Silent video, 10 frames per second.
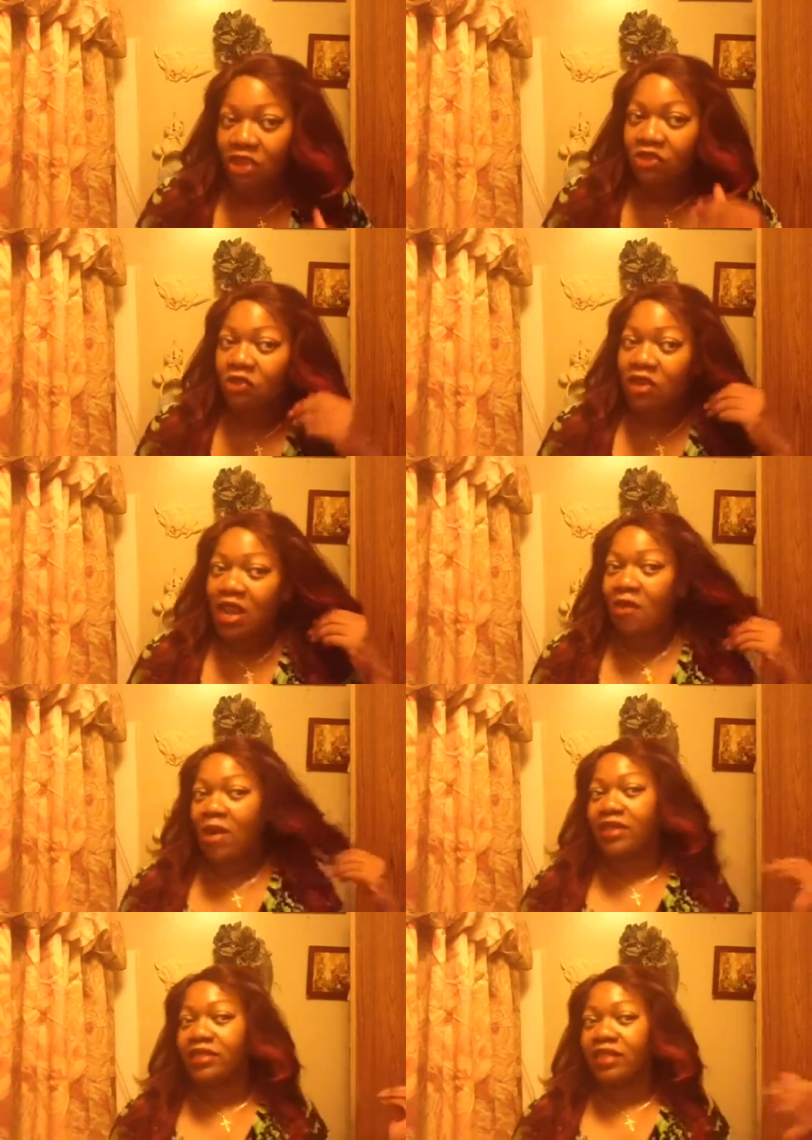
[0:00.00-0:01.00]
So now
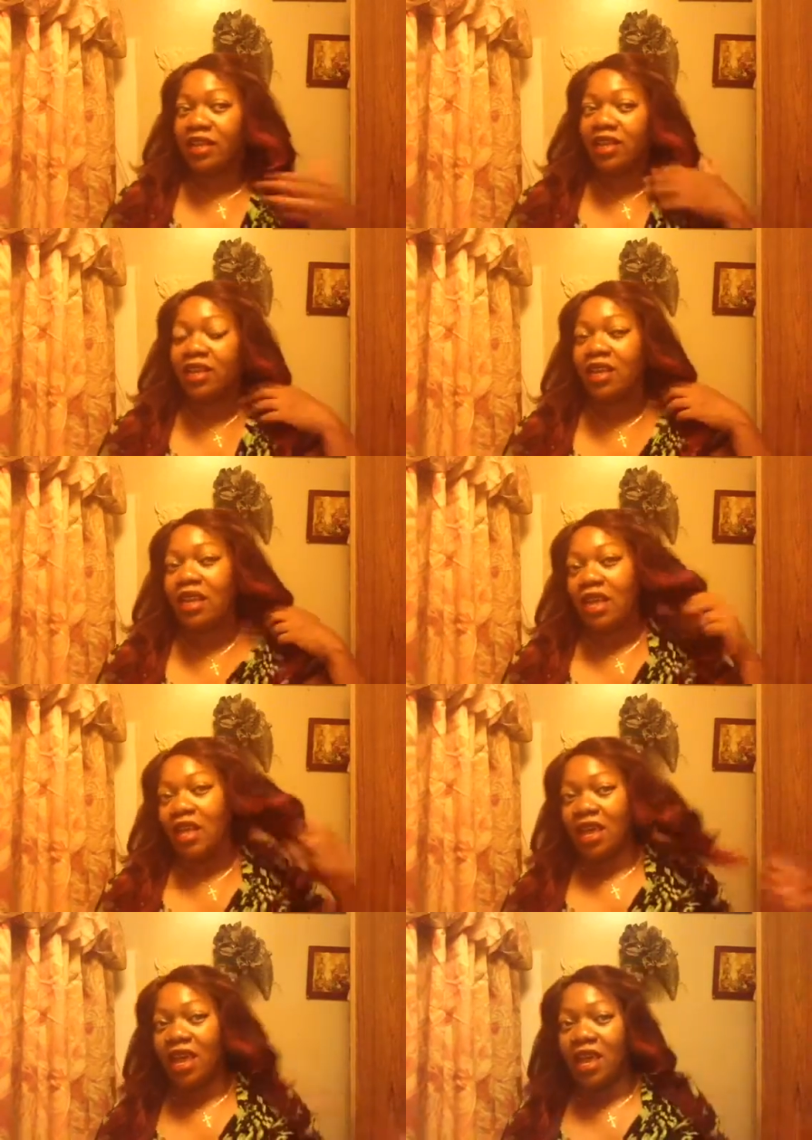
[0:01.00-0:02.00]
I did
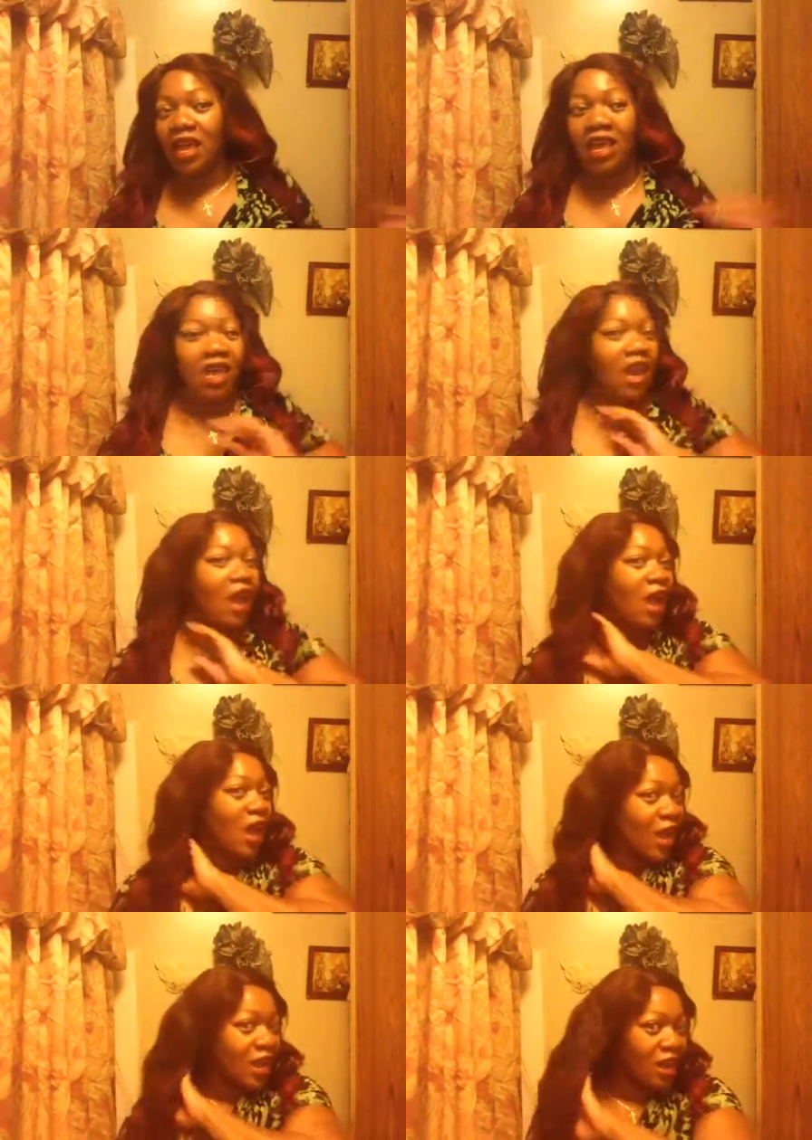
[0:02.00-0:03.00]
and
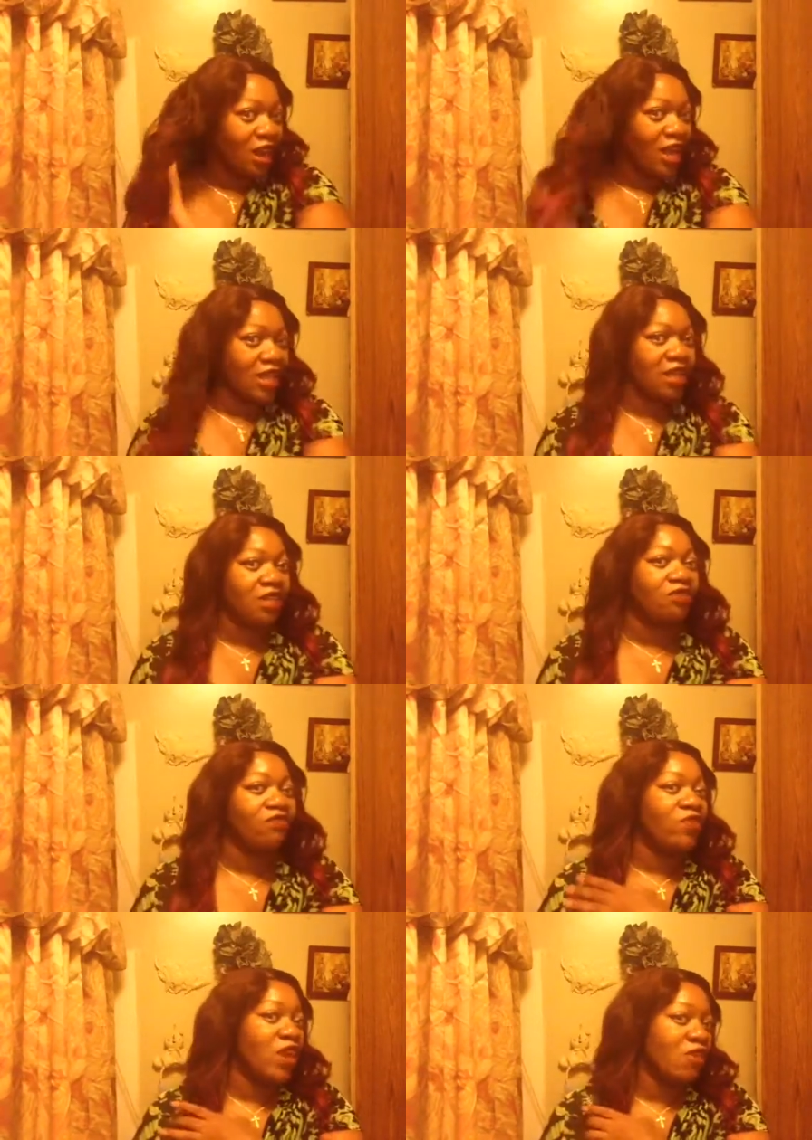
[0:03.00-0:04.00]
I like it. It's
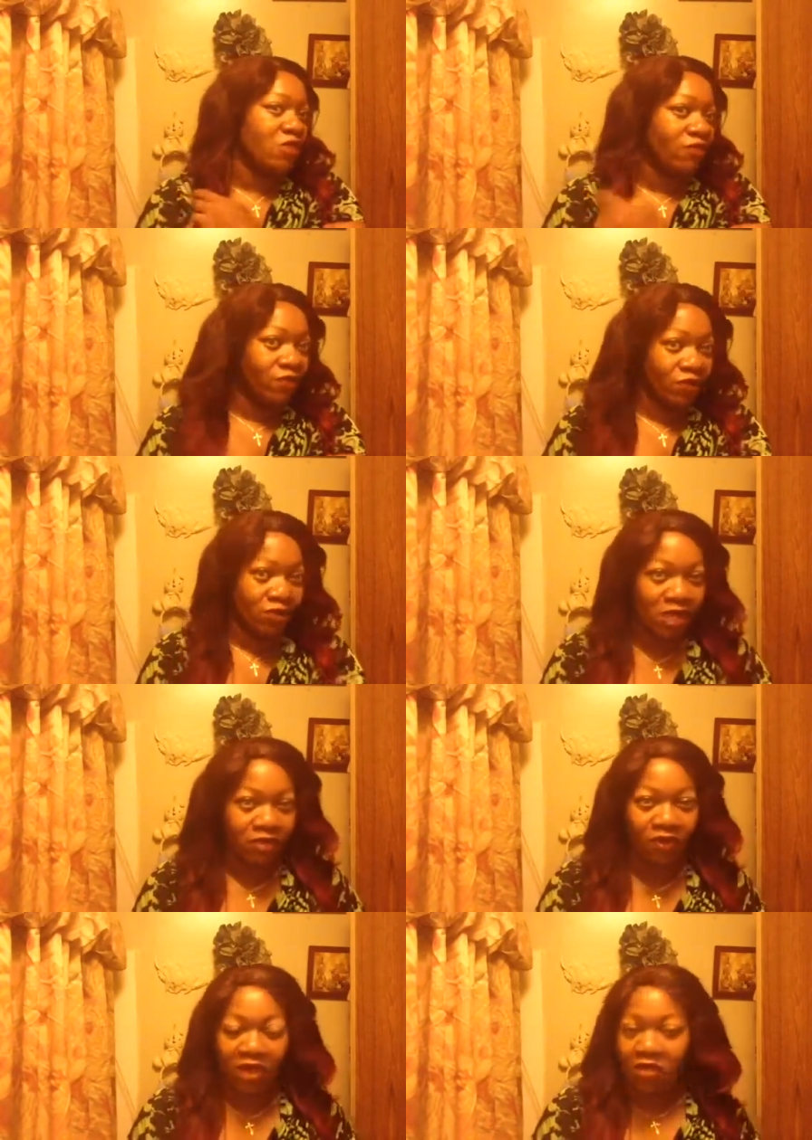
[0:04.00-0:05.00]
very full.
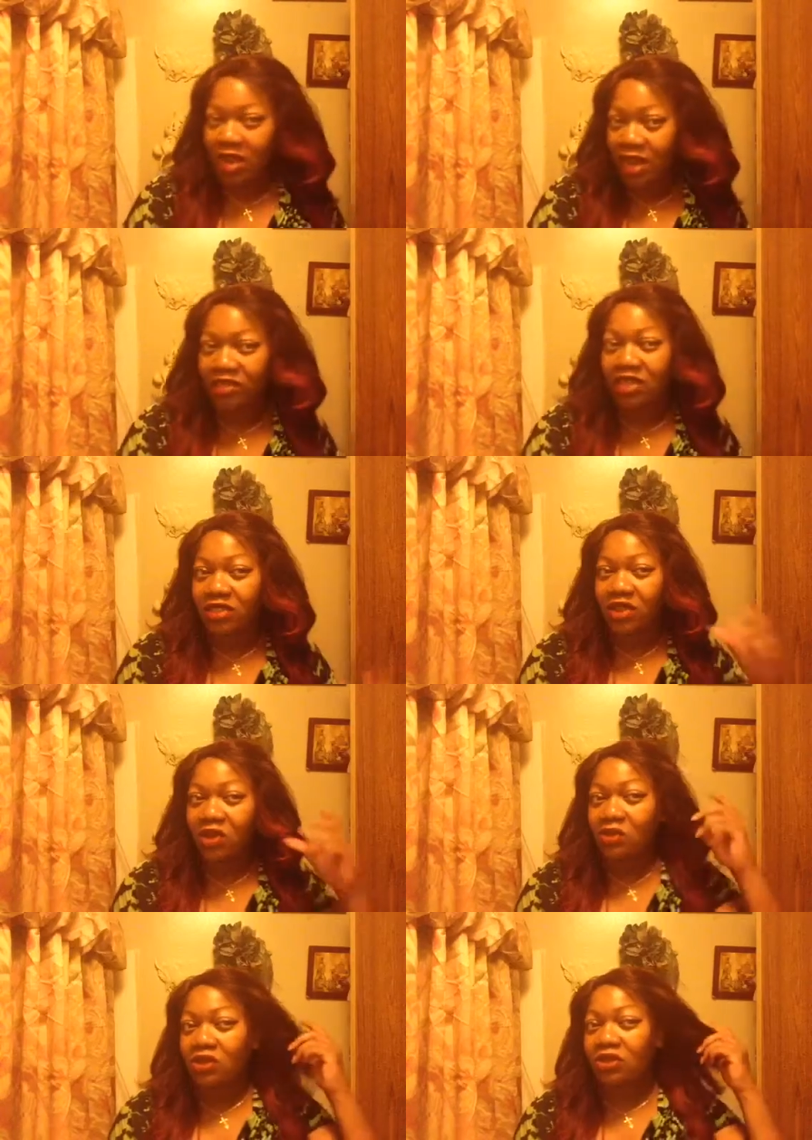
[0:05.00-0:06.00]
It's very nice. Does it
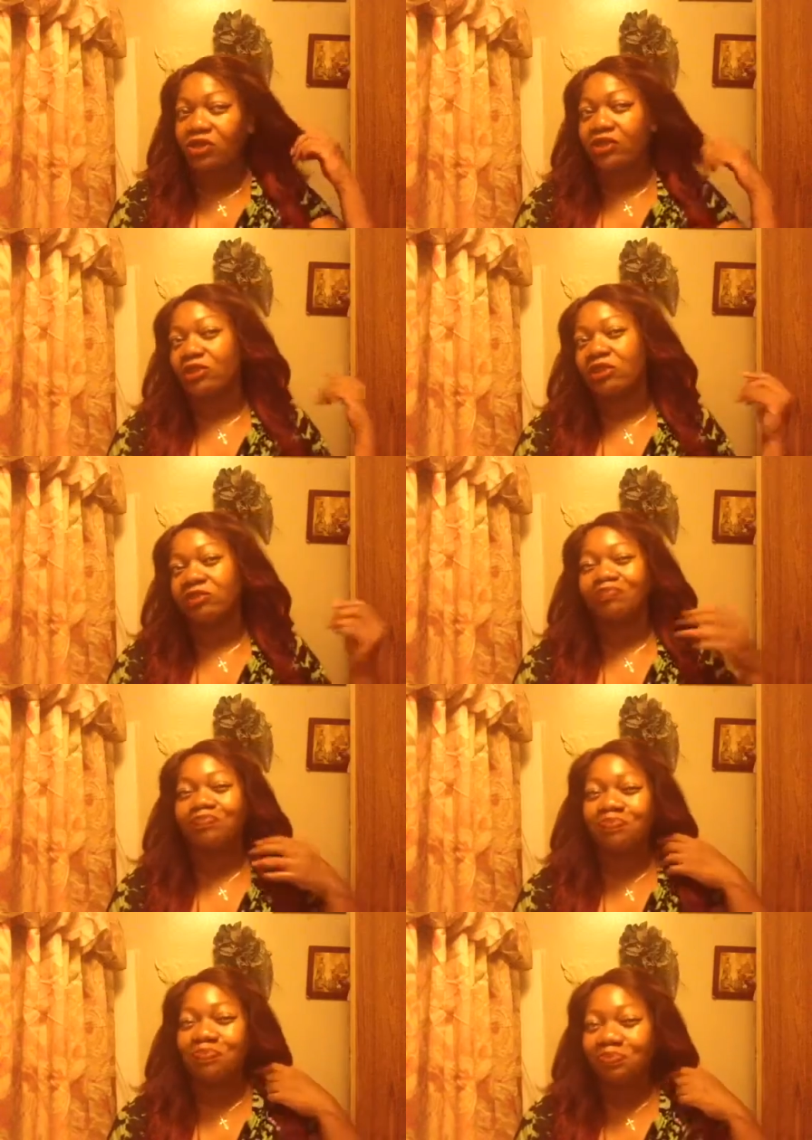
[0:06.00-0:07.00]
hold a curl?
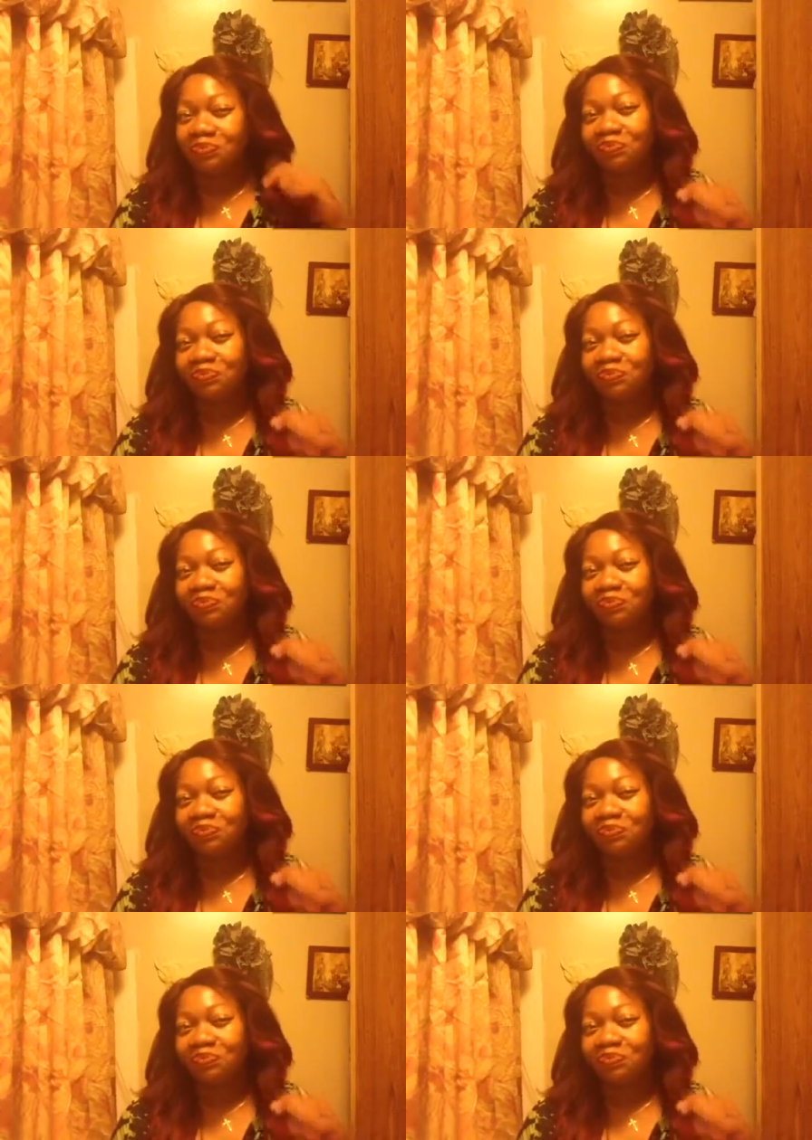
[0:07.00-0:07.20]
Mm